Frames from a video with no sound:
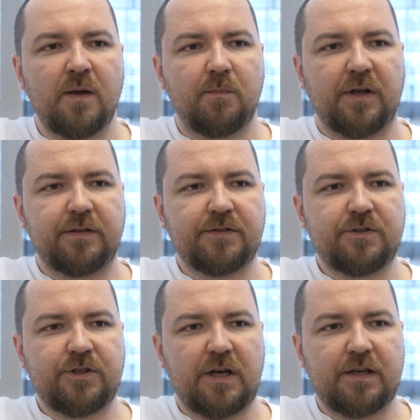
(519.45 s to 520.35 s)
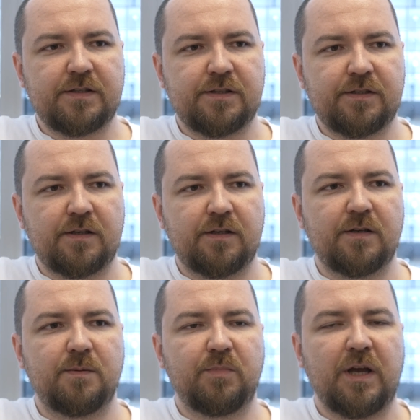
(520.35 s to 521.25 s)
but just
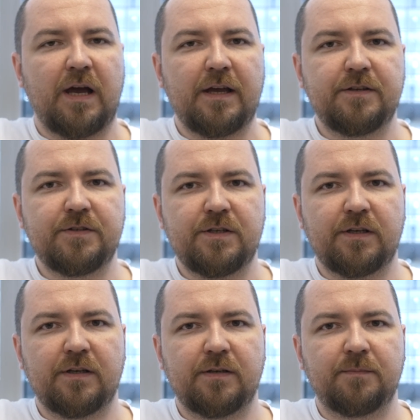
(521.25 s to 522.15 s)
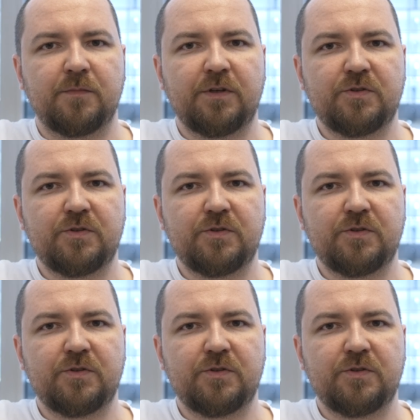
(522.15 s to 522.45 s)
behind the